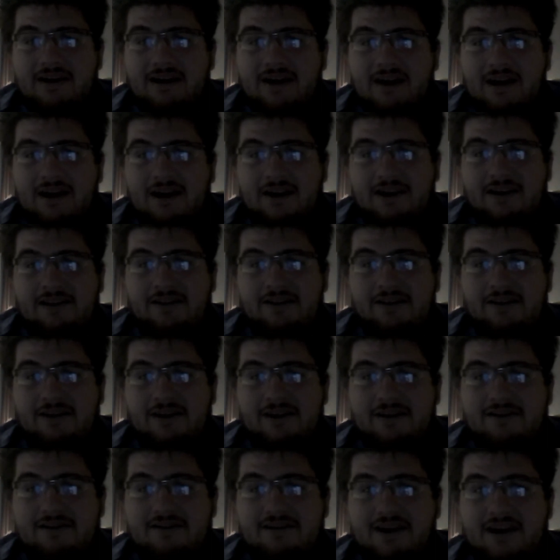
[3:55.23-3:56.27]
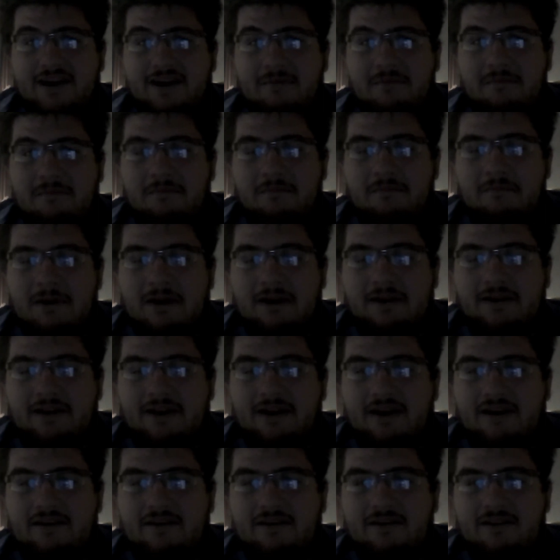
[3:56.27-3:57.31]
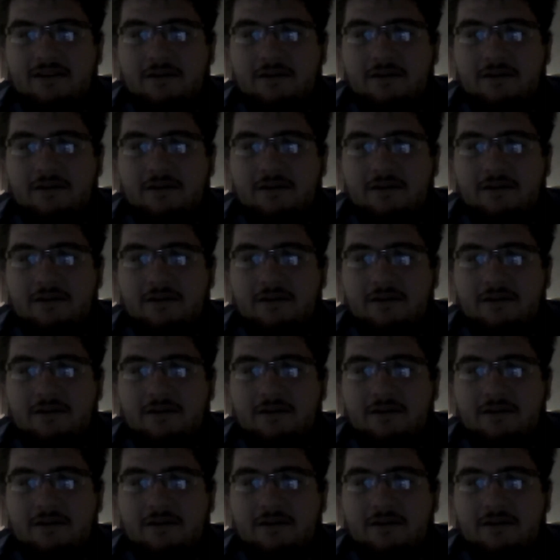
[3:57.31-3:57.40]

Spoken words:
The ninja deck main decked